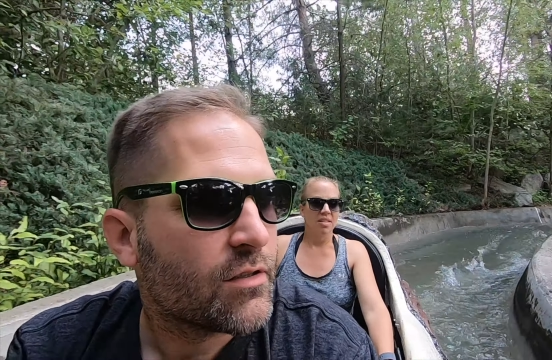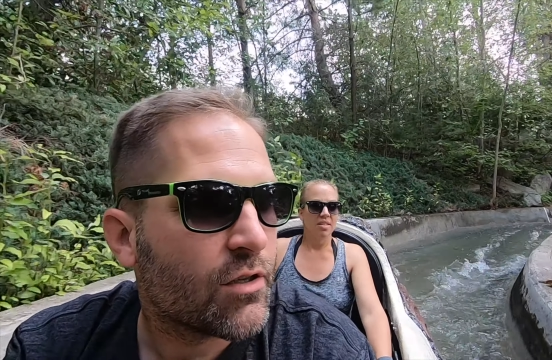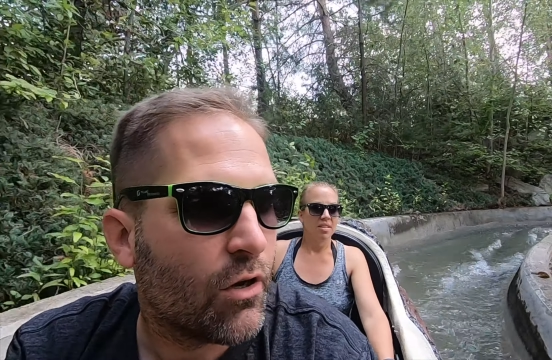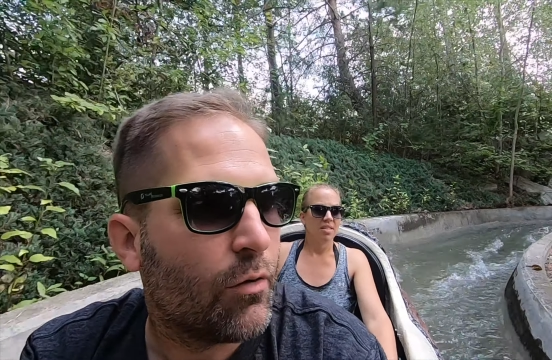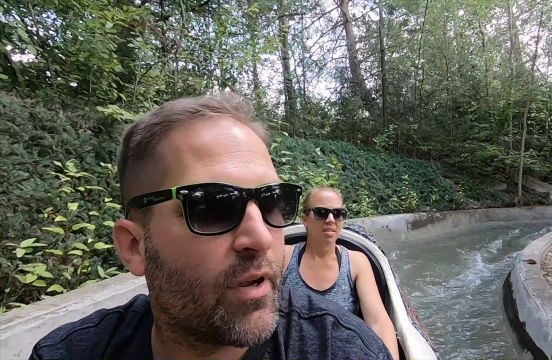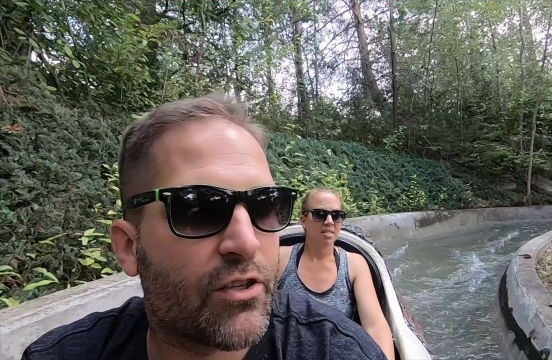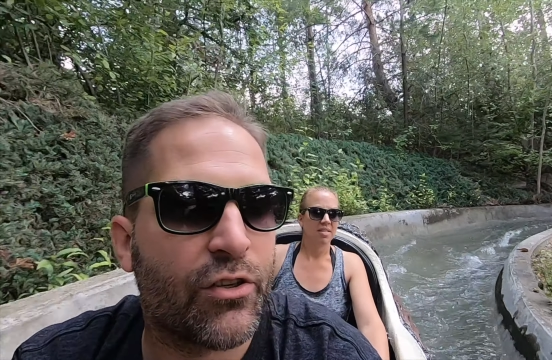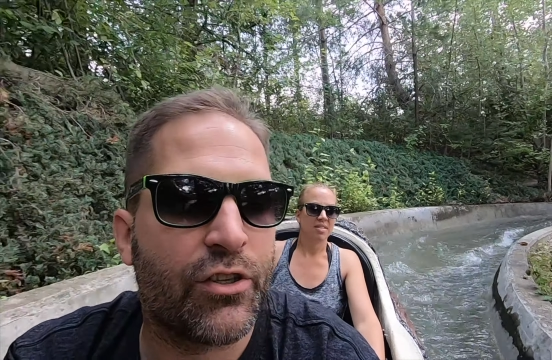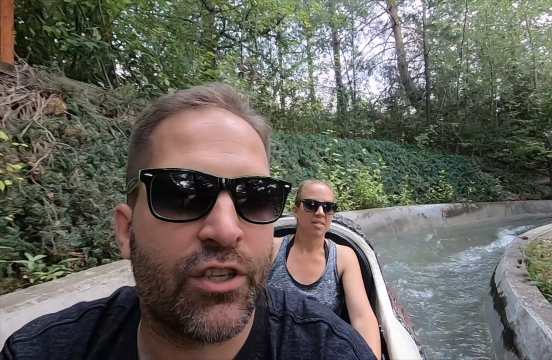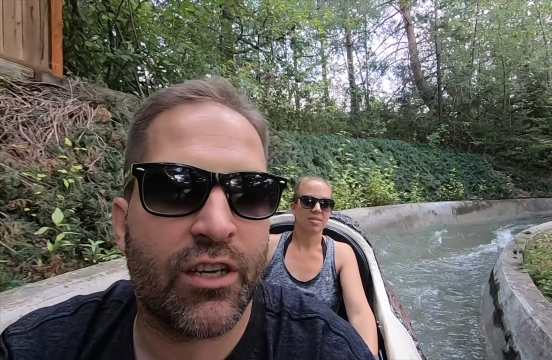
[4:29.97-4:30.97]
Speaker 1: So make
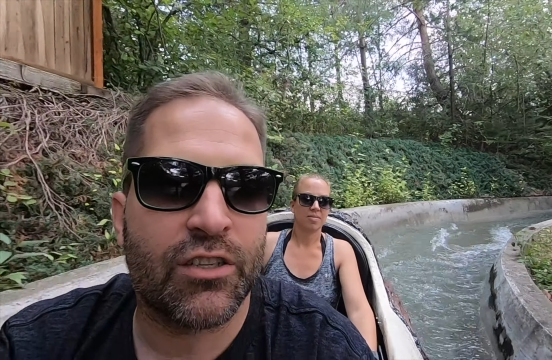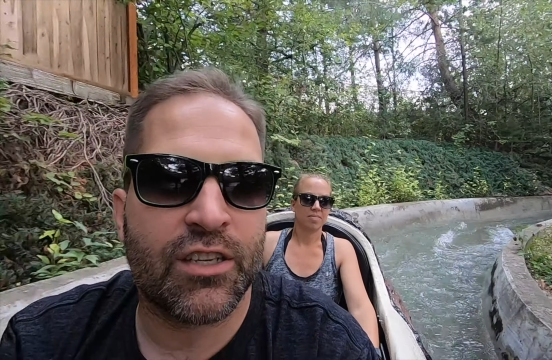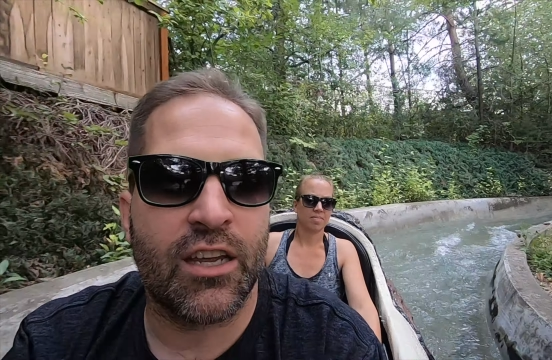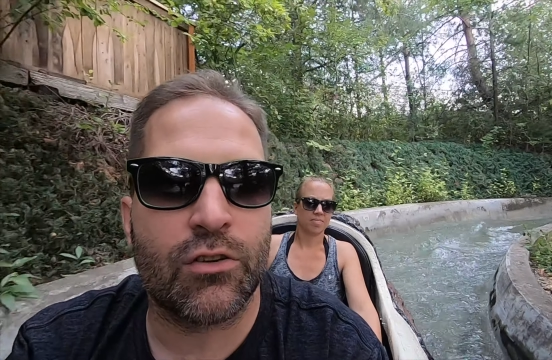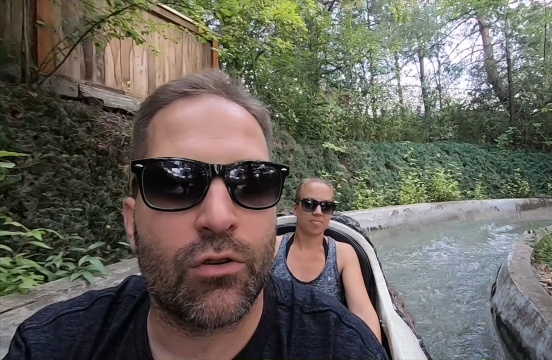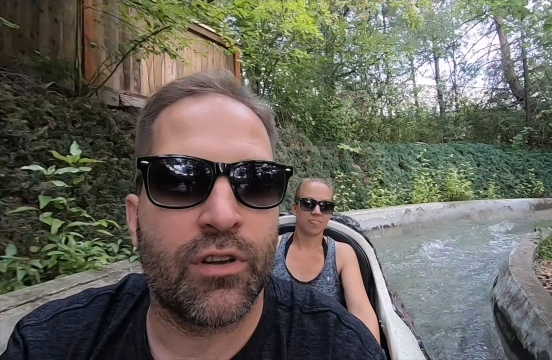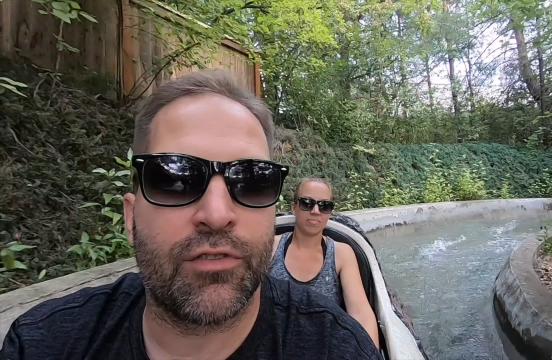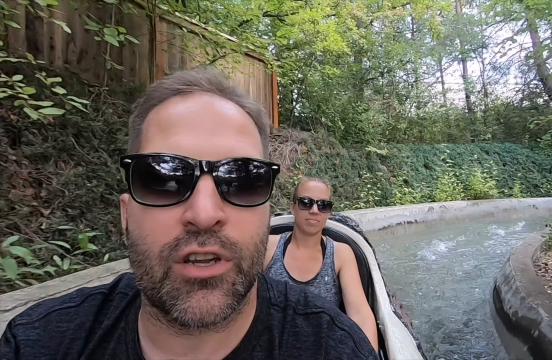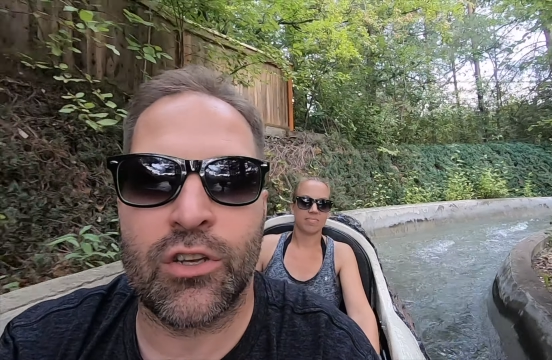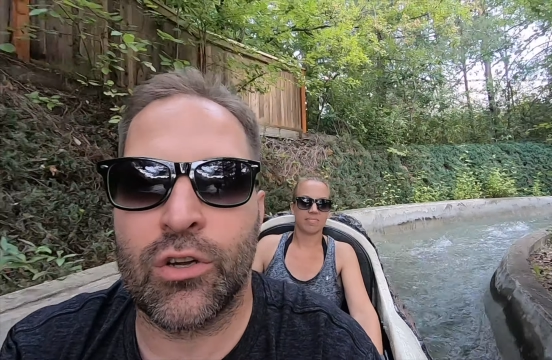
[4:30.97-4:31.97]
sure you check your schedule, and
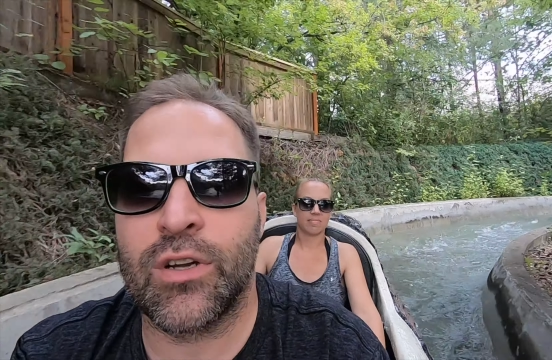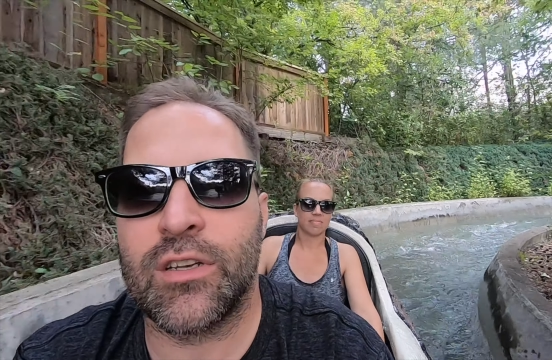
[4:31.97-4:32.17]
if you can do